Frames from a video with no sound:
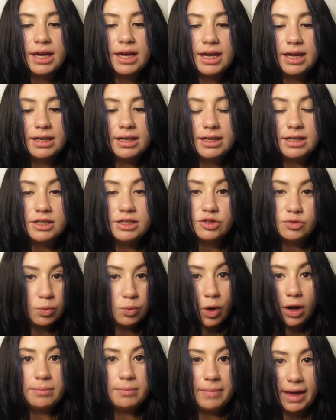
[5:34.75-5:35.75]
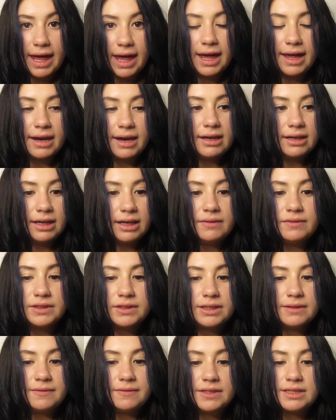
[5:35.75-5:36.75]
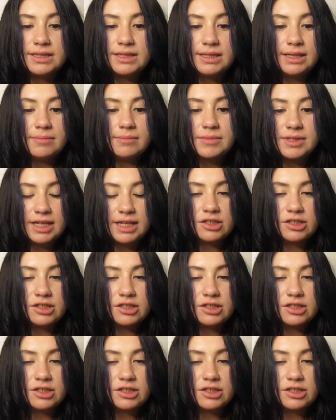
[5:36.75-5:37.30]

it is one man and even if it seems